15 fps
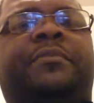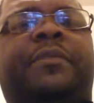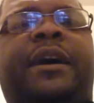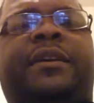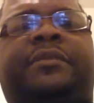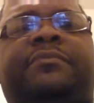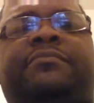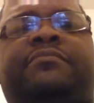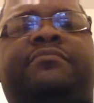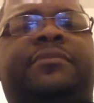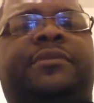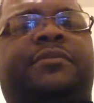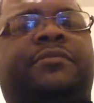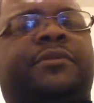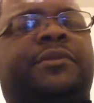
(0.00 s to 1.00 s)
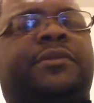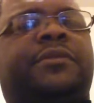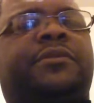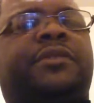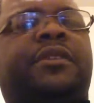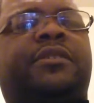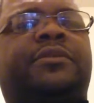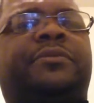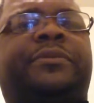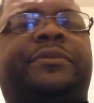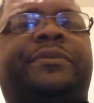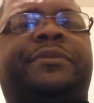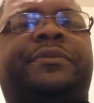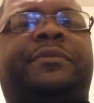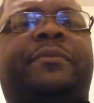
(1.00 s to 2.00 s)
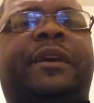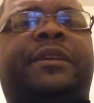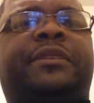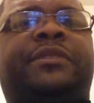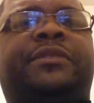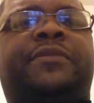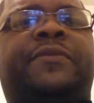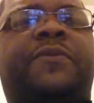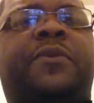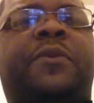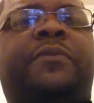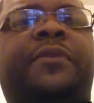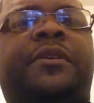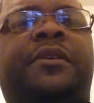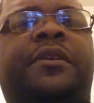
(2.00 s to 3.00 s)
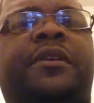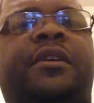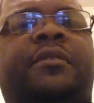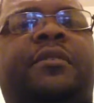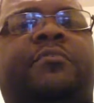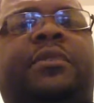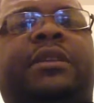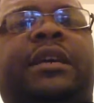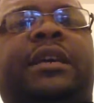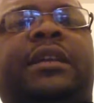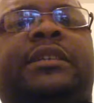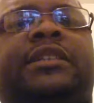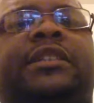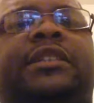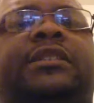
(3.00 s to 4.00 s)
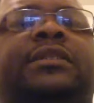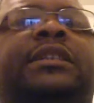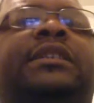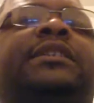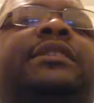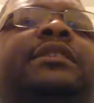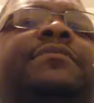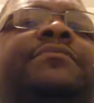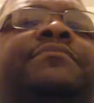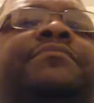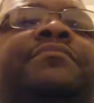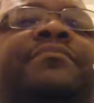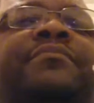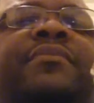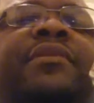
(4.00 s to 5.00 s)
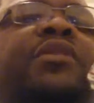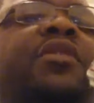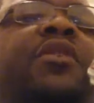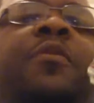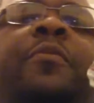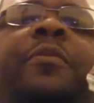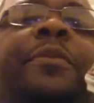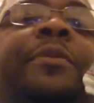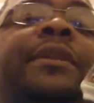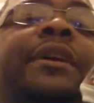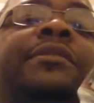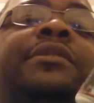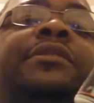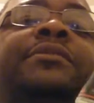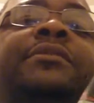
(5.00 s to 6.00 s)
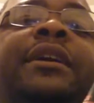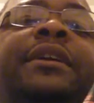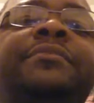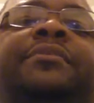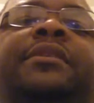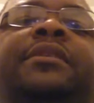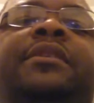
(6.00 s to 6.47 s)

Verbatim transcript: about it. You know, saw some reviews about it and so forth. But yeah, that's Yuengling's. I'm pronouncing it right,